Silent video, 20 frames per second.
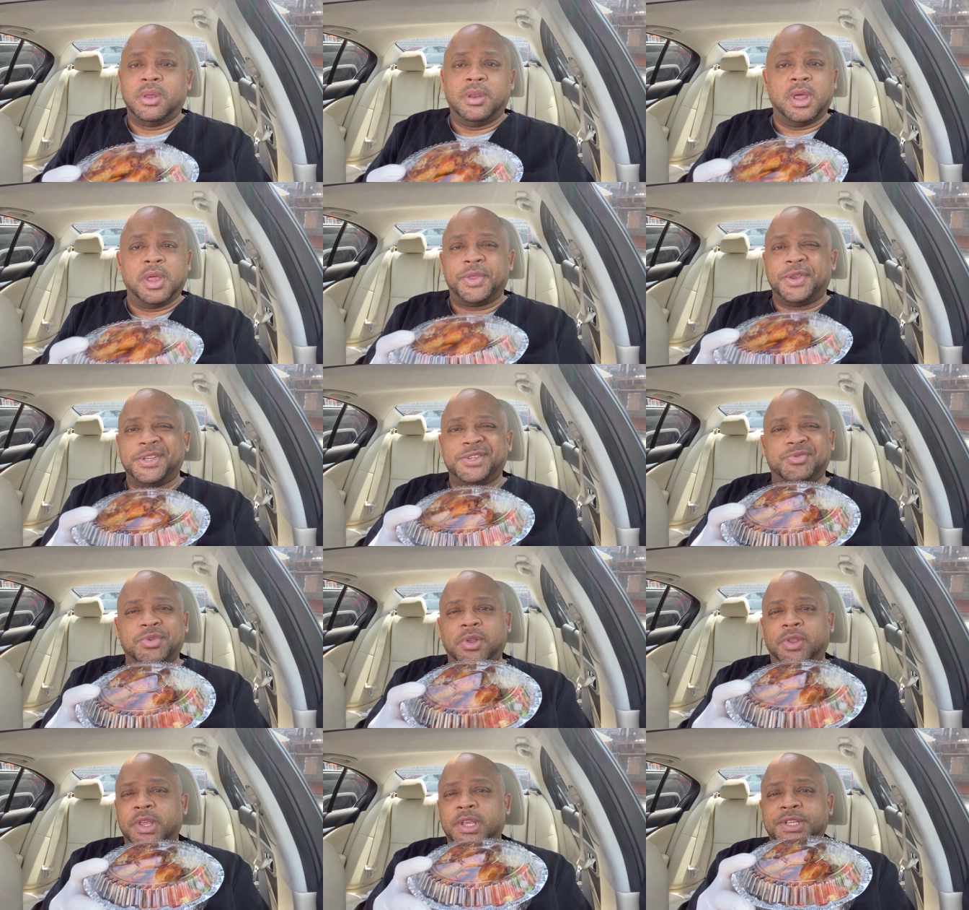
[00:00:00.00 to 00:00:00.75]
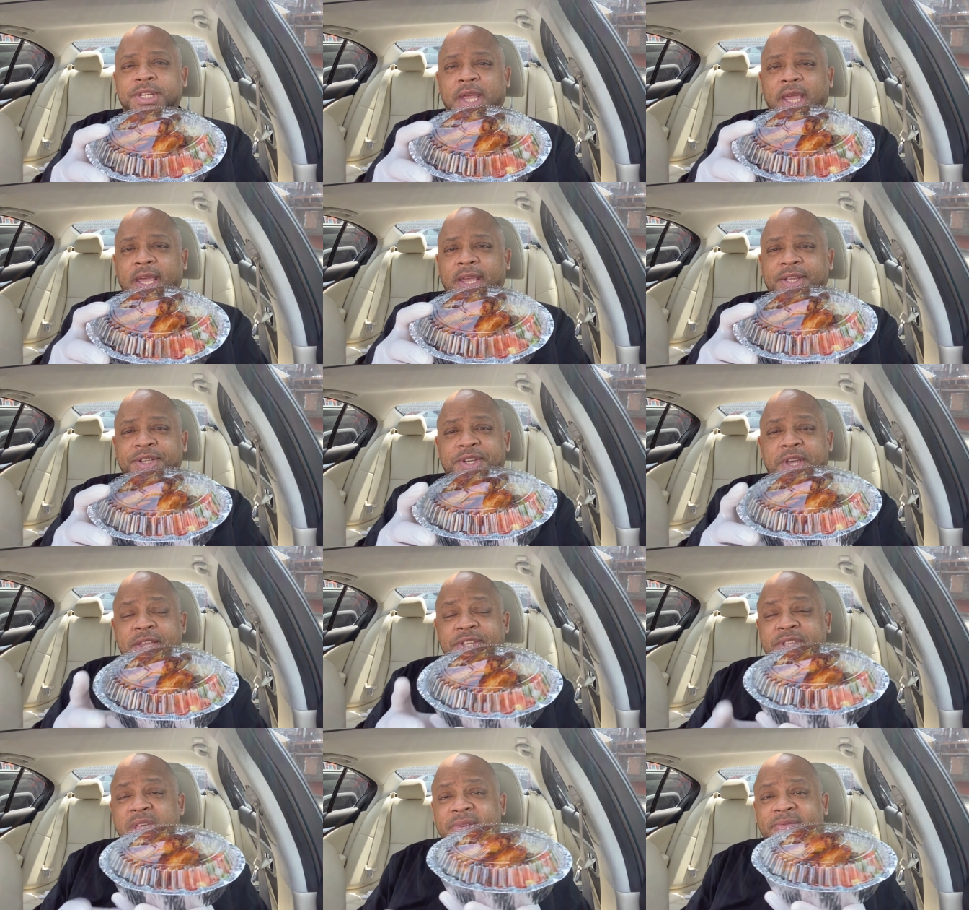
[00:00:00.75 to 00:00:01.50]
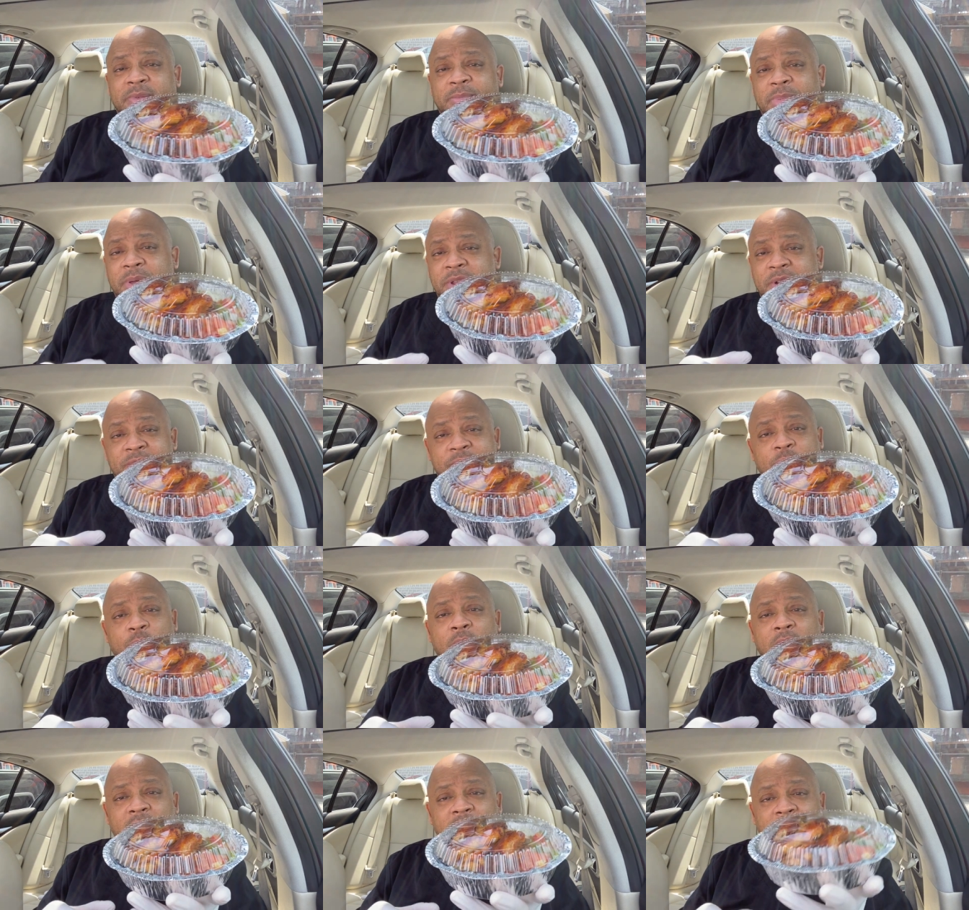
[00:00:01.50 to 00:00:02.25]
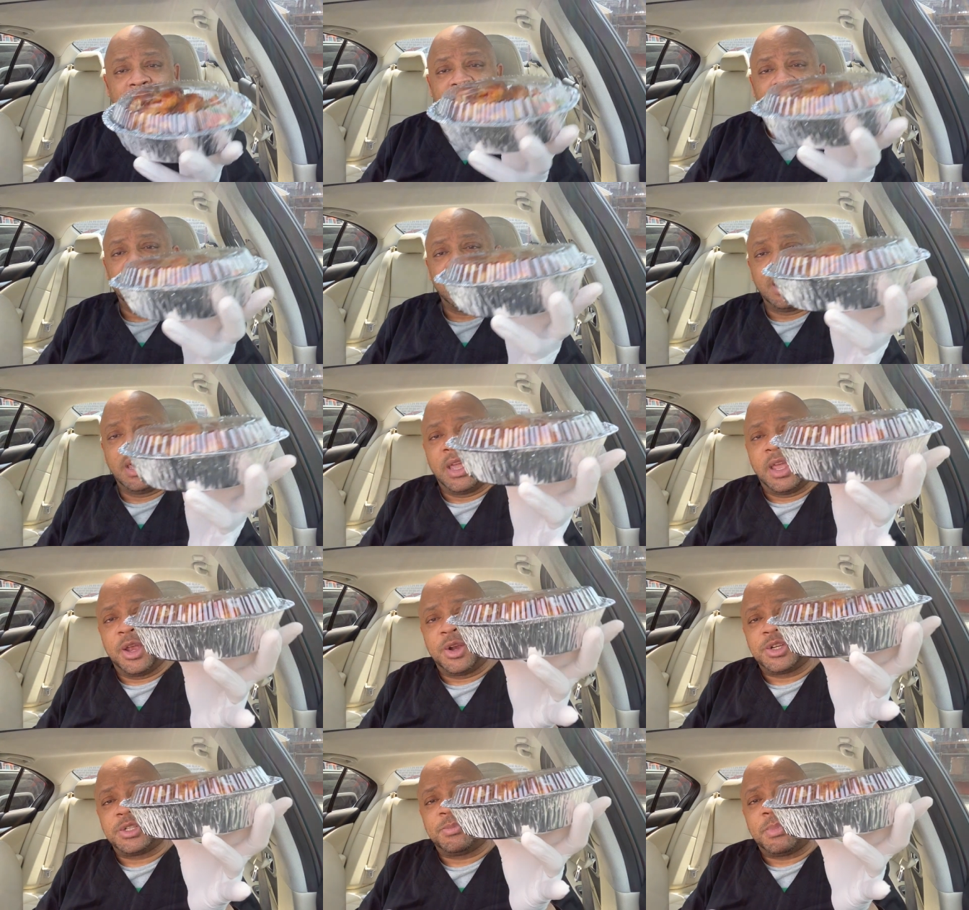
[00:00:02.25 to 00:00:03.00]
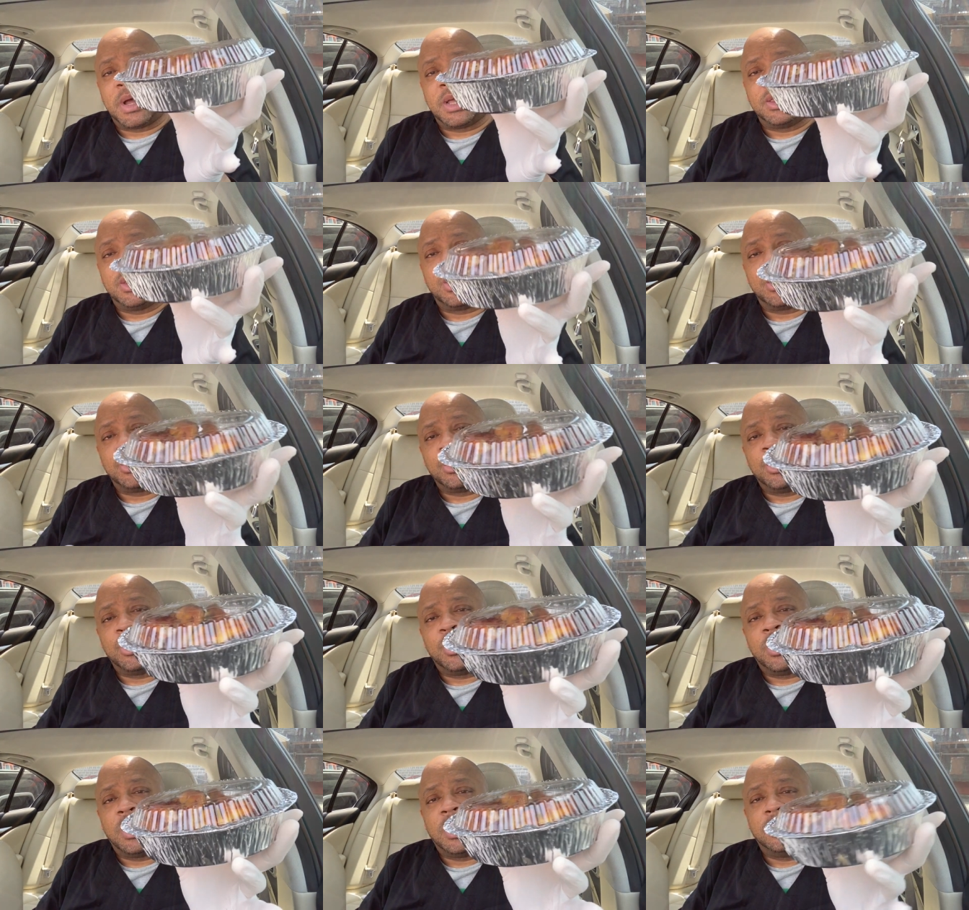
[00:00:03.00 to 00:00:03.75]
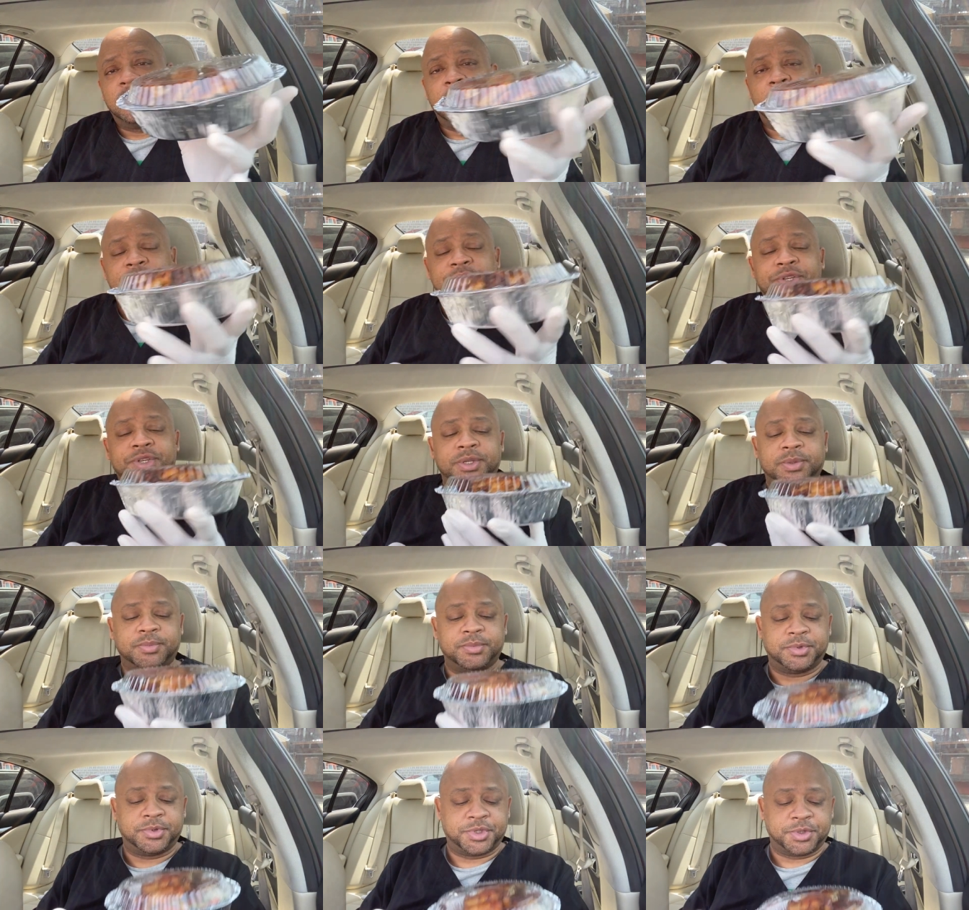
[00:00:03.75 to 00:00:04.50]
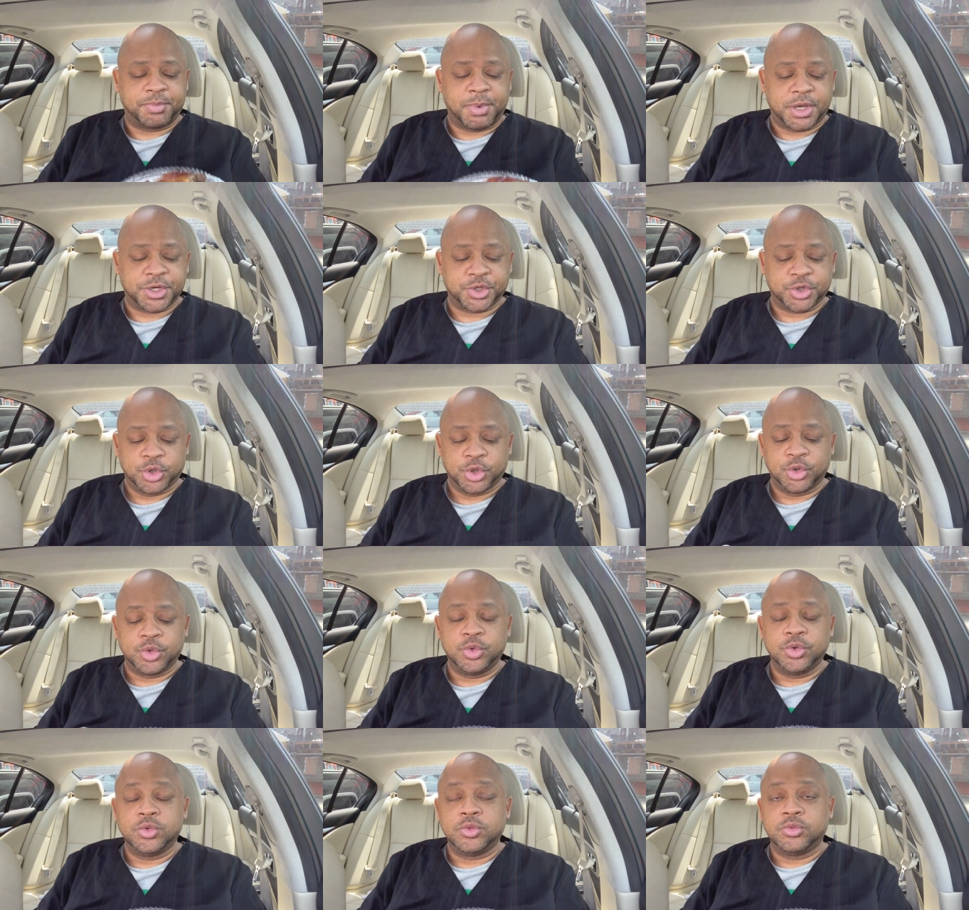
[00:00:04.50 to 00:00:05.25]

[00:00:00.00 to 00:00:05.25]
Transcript: Nothing has really changed. I just haven't been here in a while. Here's my little uh, lunch special